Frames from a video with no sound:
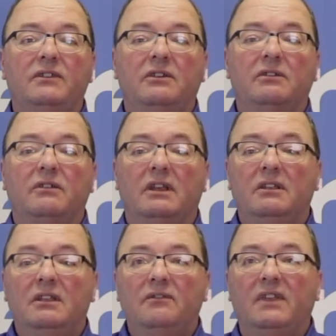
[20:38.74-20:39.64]
your
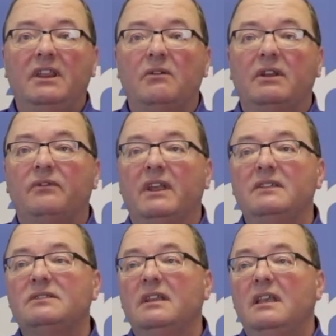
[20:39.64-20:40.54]
video
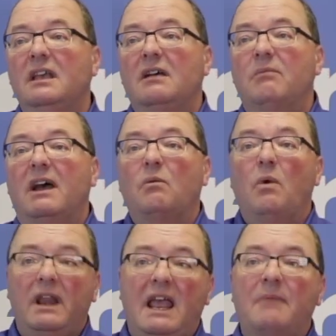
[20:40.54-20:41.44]
interface. But
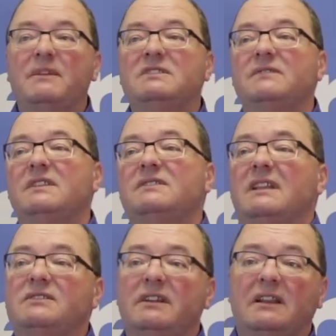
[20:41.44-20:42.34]
what happens if the
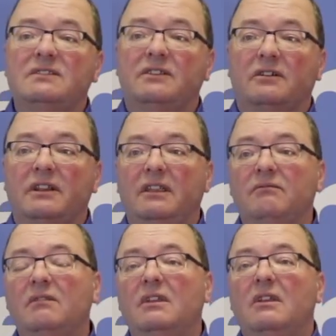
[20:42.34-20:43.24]
sensor gets dirty?
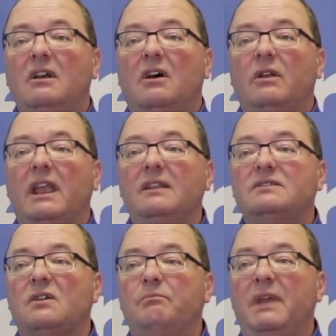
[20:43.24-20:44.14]
Okay,
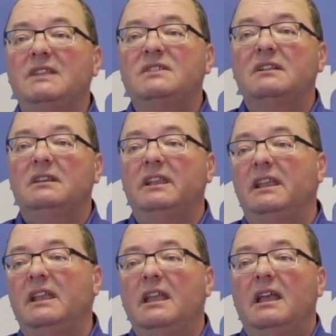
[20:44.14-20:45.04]
so
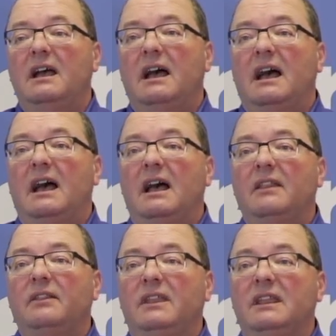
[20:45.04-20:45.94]
basically,
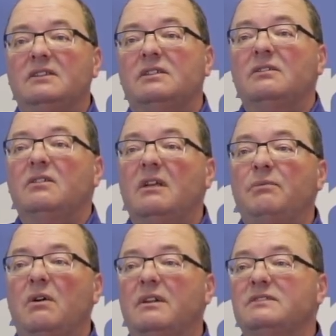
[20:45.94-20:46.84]
the internal
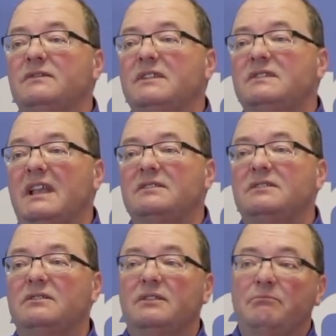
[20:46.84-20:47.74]
components of the
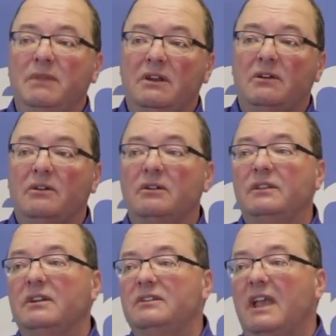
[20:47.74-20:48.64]
sensor, the mirror,
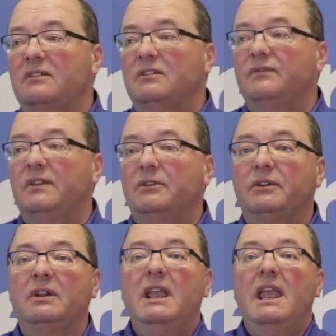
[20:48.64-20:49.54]
the detector, the
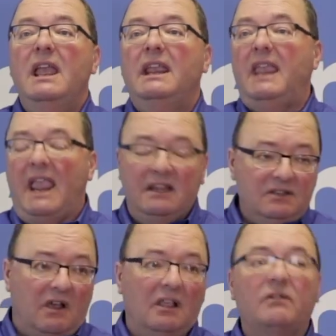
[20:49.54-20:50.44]
filter, can
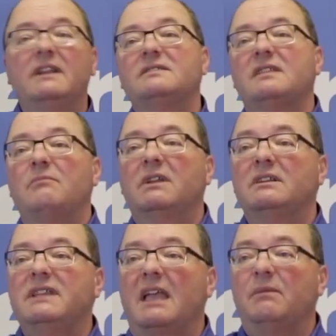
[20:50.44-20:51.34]
tolerate some
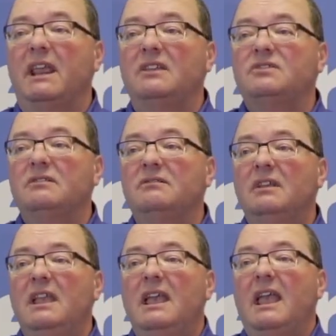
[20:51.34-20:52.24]
contamination,
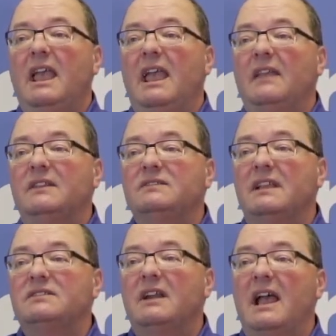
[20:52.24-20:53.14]
and the
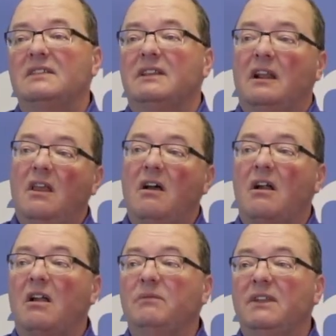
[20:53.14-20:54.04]
sensor has an
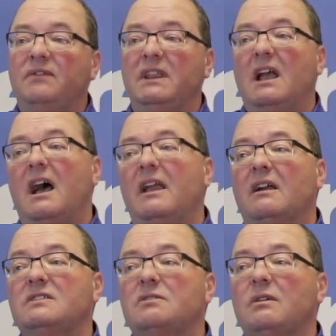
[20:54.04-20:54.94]
alarm if the
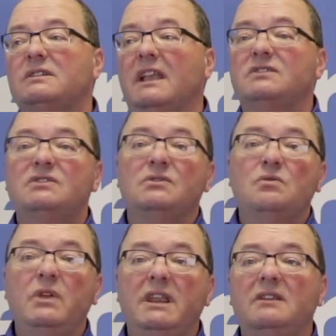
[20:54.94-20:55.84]
IR source gets too
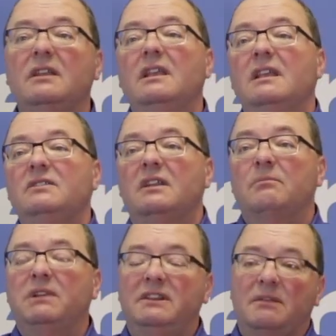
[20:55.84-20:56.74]
weak to
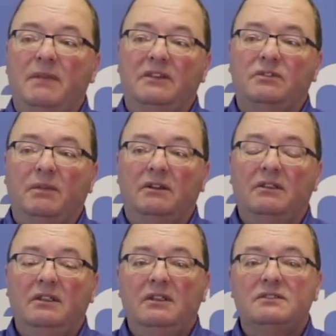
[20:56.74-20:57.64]
complete the measurement.
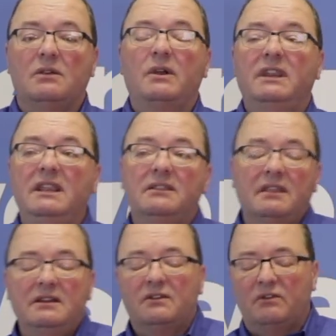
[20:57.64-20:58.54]
So a key
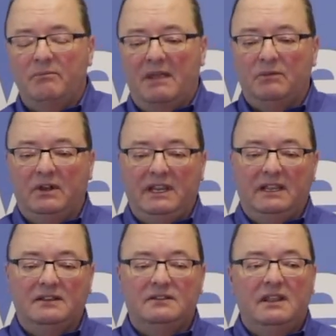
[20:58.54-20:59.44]
thing to remember
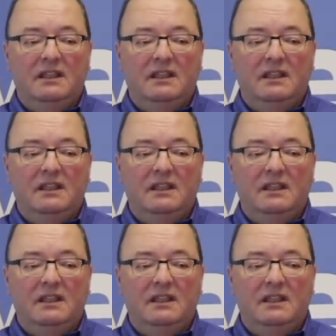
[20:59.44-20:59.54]
is